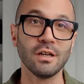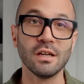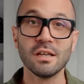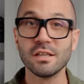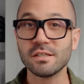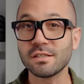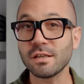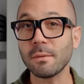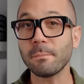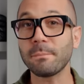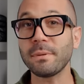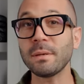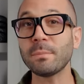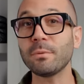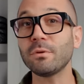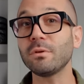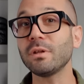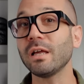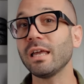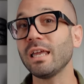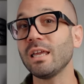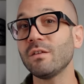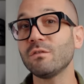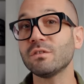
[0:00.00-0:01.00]
Some
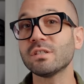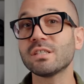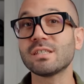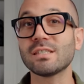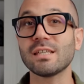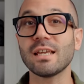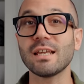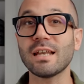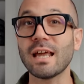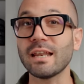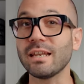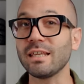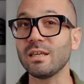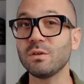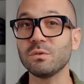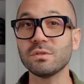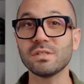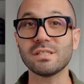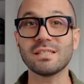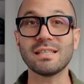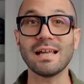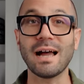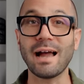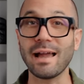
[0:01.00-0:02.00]
people even say that he
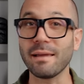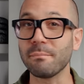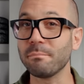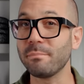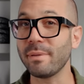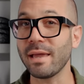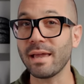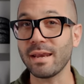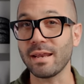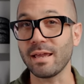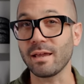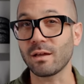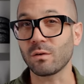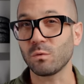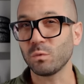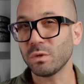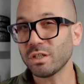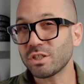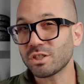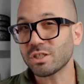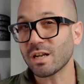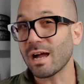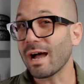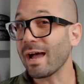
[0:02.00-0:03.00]
was diabetic,
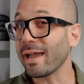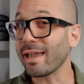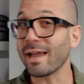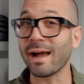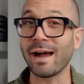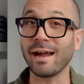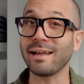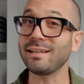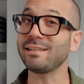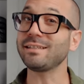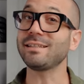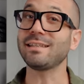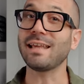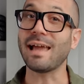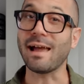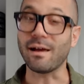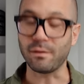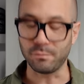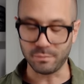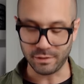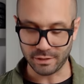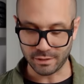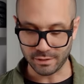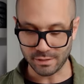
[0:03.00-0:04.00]
which I highly
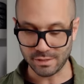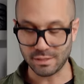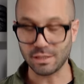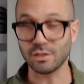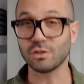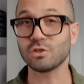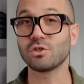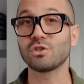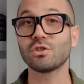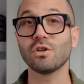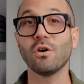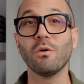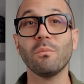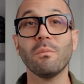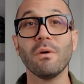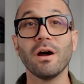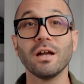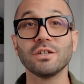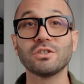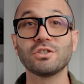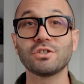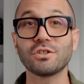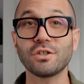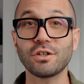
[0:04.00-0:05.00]
doubt because there's so
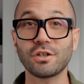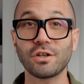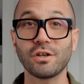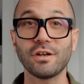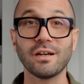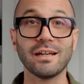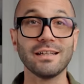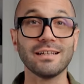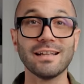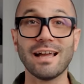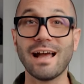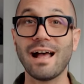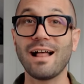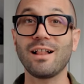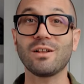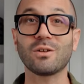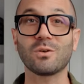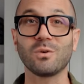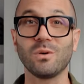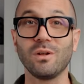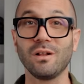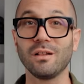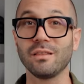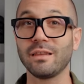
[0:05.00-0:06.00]
much sugar in
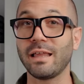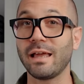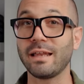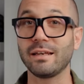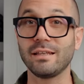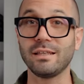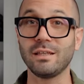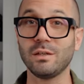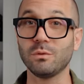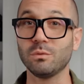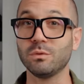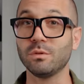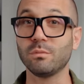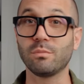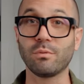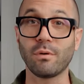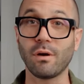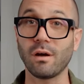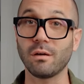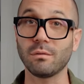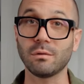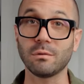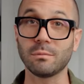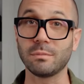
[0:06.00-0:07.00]
alcohol that he would
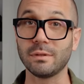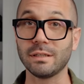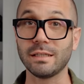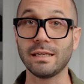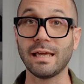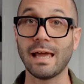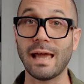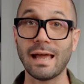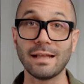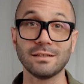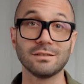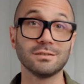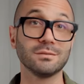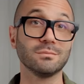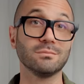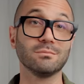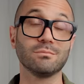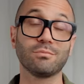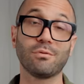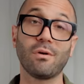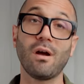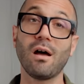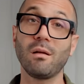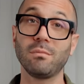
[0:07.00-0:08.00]
probably had some
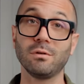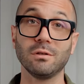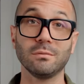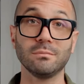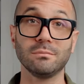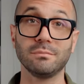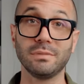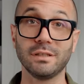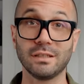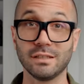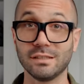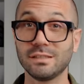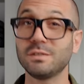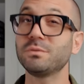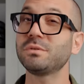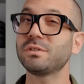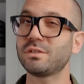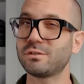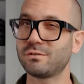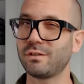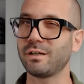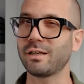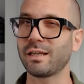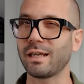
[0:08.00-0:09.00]
problem because he was
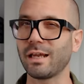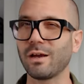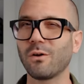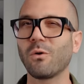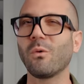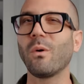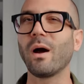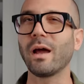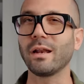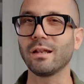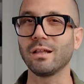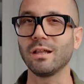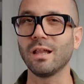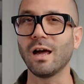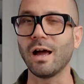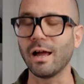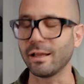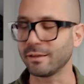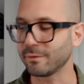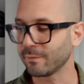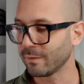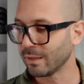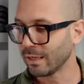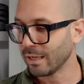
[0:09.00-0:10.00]
drinking quite a
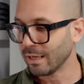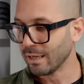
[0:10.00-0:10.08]
lot.